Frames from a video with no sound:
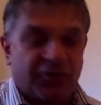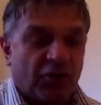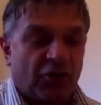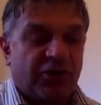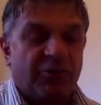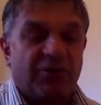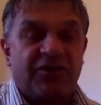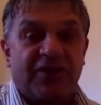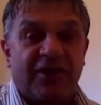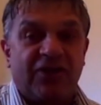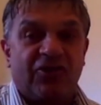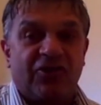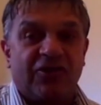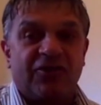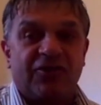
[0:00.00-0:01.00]
this
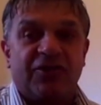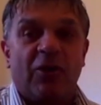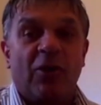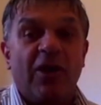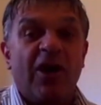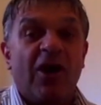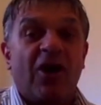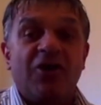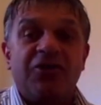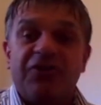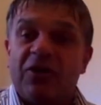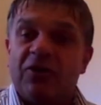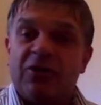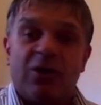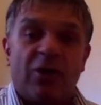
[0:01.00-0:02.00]
documentation. So
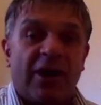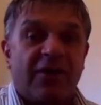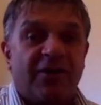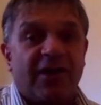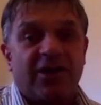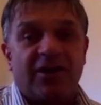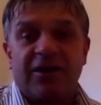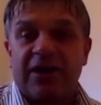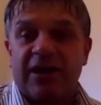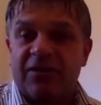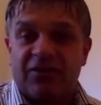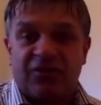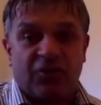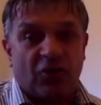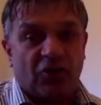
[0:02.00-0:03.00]
I don't know how they're going to
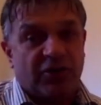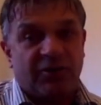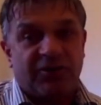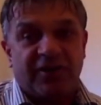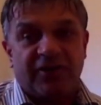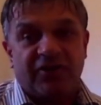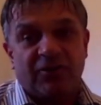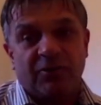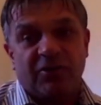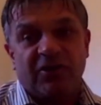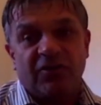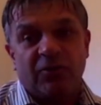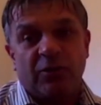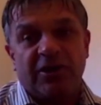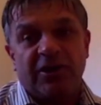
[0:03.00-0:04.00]
get this documentation
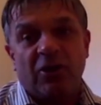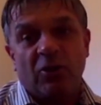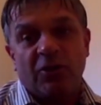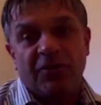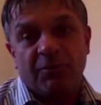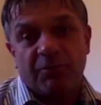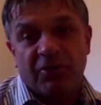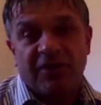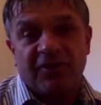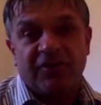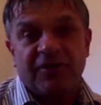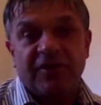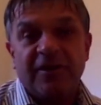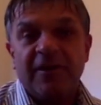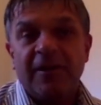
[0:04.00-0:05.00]
because we know at
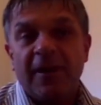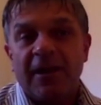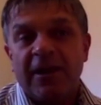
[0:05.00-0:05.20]
present